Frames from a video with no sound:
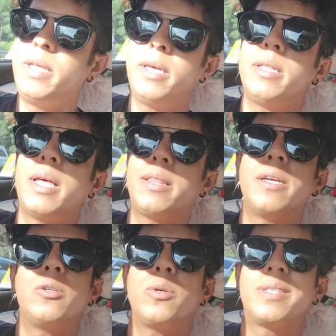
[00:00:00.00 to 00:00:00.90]
think that
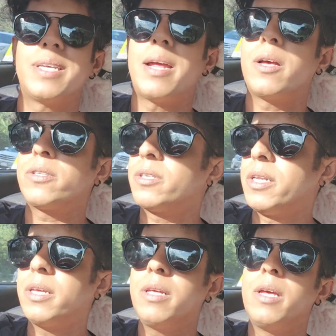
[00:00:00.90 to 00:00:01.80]
they're doing side
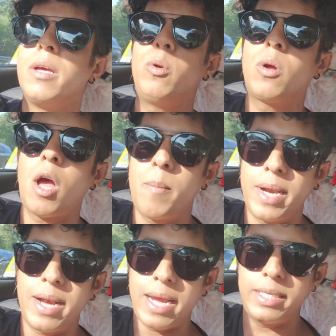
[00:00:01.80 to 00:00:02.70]
hustling. People who come
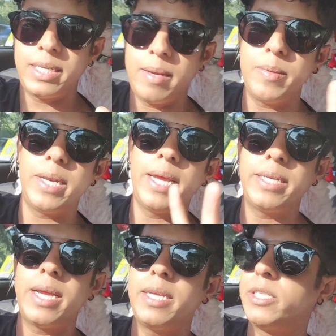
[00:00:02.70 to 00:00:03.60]
at nighttime,
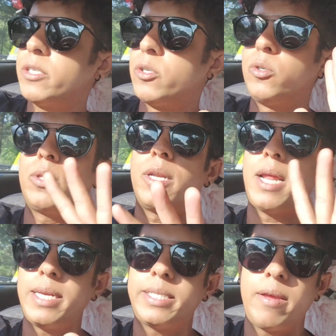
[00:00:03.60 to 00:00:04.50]
late night, just to do the
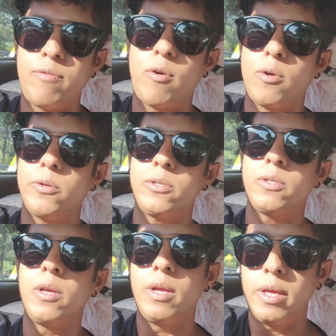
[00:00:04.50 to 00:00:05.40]
nighttime
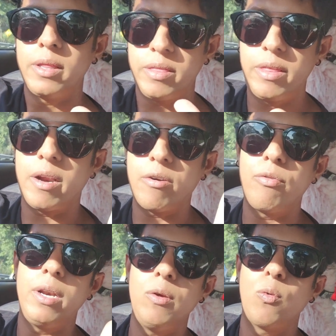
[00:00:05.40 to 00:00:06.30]
photos, they're
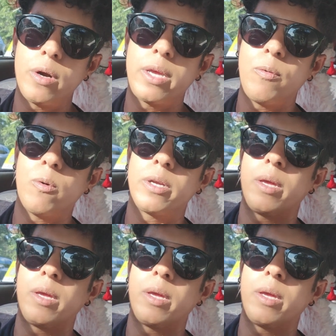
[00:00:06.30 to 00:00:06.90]
really working,